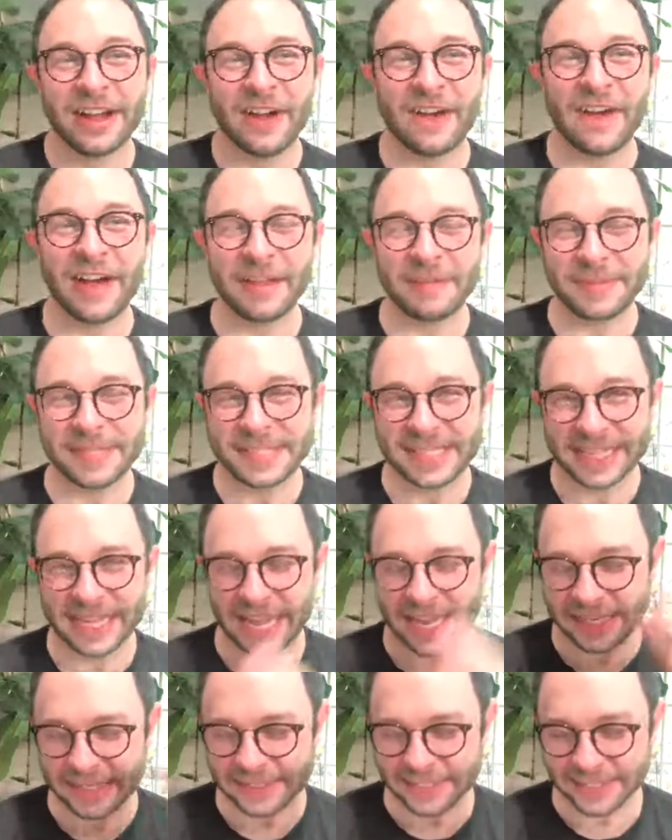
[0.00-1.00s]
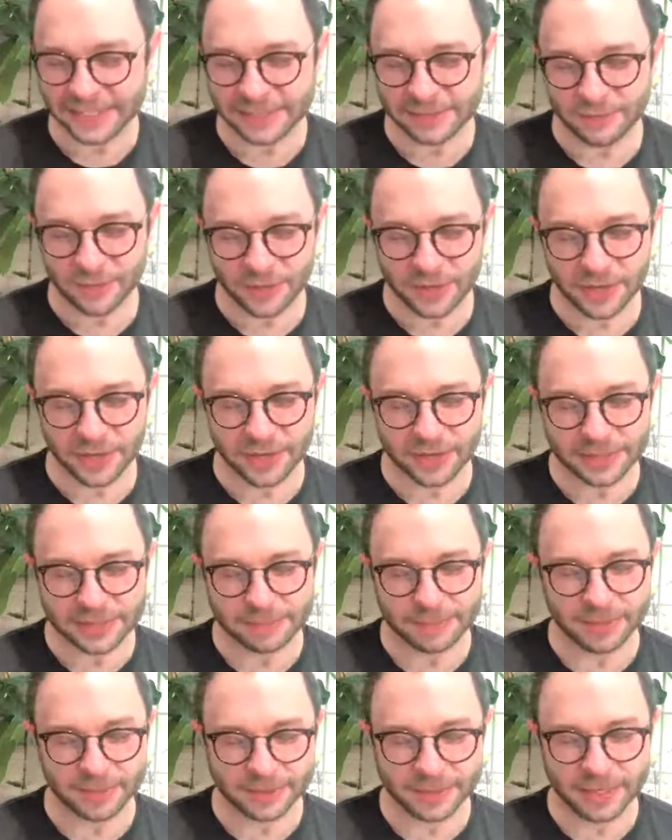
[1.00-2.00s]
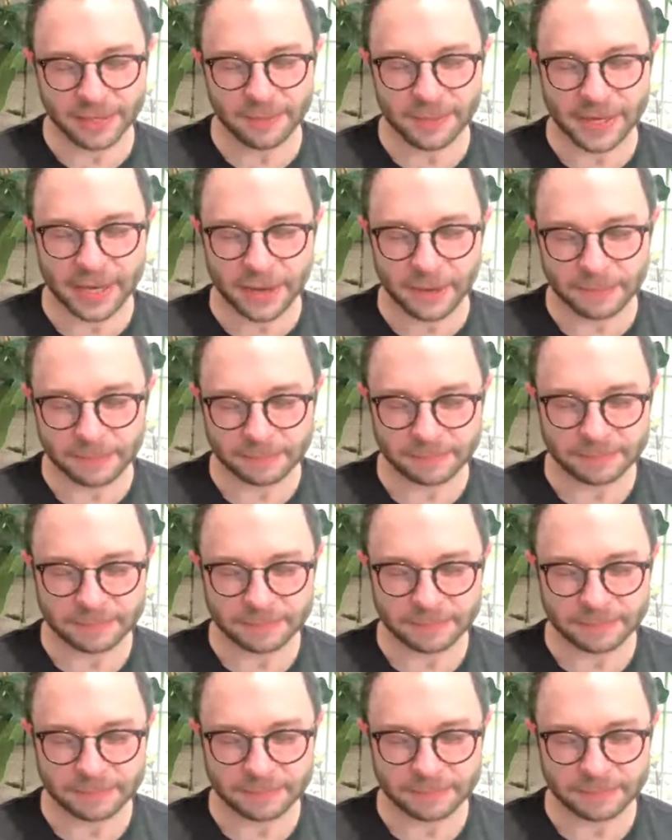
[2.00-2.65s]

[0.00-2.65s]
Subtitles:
All right, Mr. Gaines, this is for your husband. Here we go.